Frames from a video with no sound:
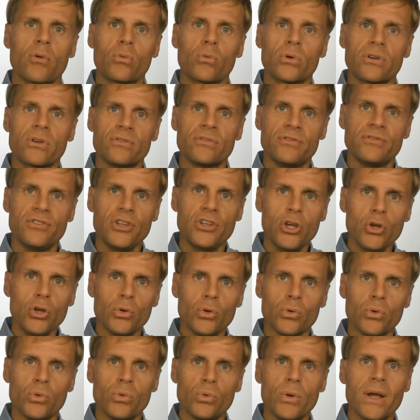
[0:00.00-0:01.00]

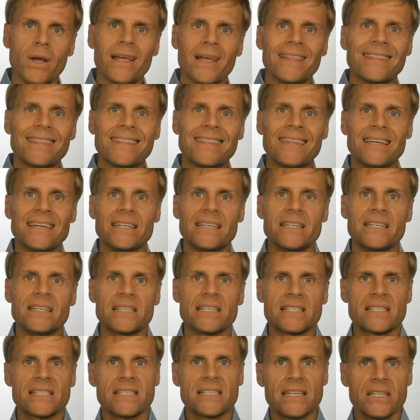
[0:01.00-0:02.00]
review the
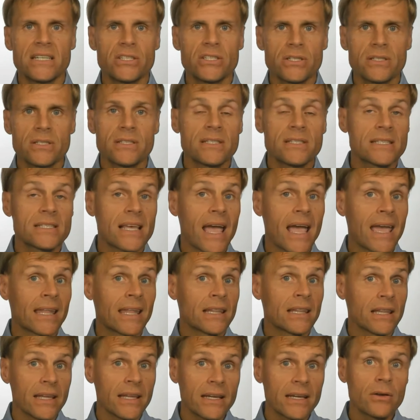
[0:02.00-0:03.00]
decisions
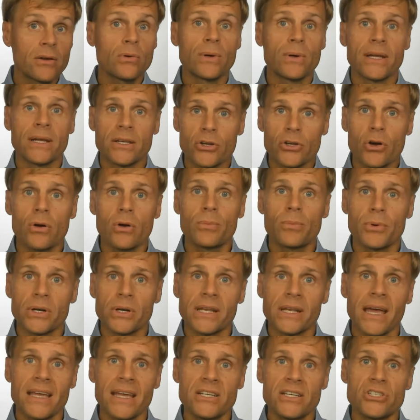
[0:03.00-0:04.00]
and legal
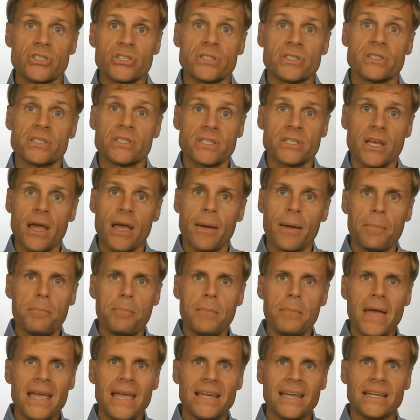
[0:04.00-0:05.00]
interpretations
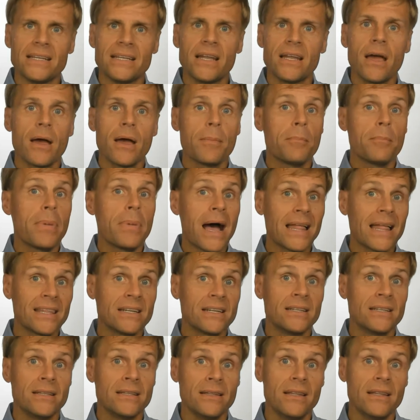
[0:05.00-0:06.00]
made by
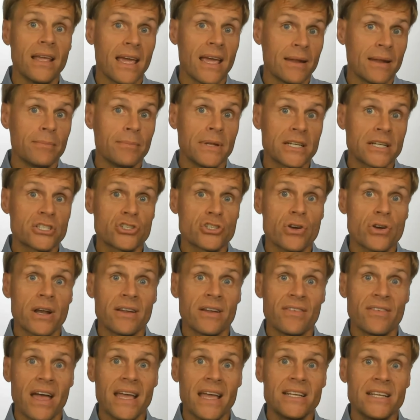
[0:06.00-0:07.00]
the
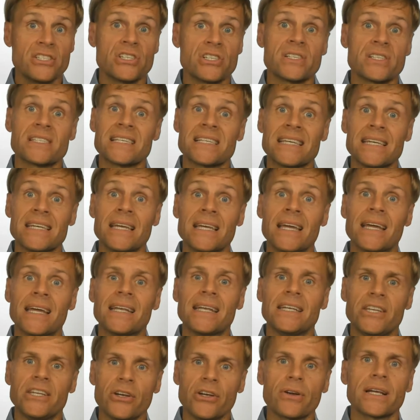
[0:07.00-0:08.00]
administrative agency
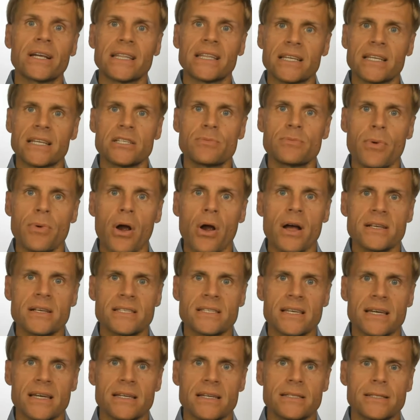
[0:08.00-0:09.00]
during this
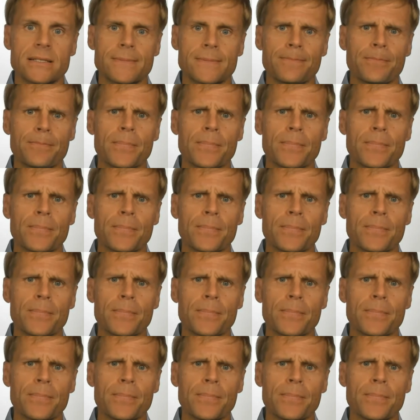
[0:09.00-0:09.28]
process?